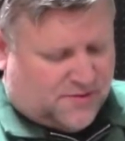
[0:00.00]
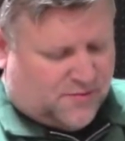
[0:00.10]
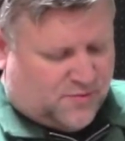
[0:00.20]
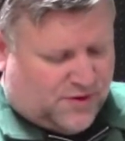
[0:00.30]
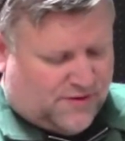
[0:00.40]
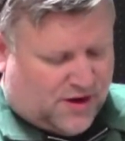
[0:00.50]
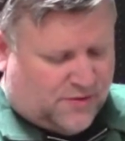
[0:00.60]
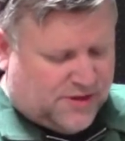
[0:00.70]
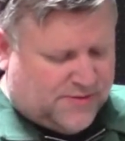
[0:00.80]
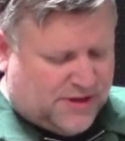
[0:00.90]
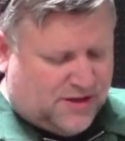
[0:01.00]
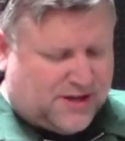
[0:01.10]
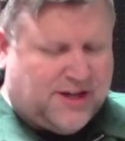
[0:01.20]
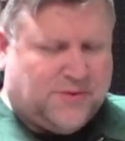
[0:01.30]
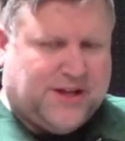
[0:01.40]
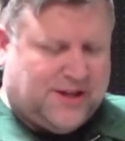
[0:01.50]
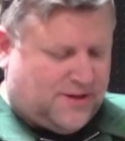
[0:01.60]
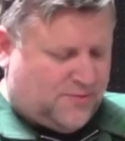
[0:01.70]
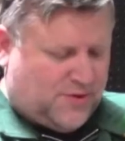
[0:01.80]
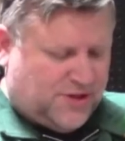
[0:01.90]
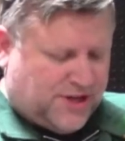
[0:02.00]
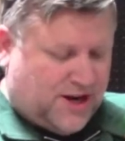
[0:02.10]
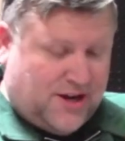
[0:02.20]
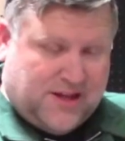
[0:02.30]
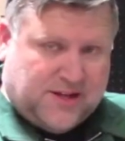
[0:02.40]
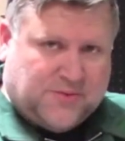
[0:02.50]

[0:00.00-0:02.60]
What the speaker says: We've always been looking. We used to carry this one.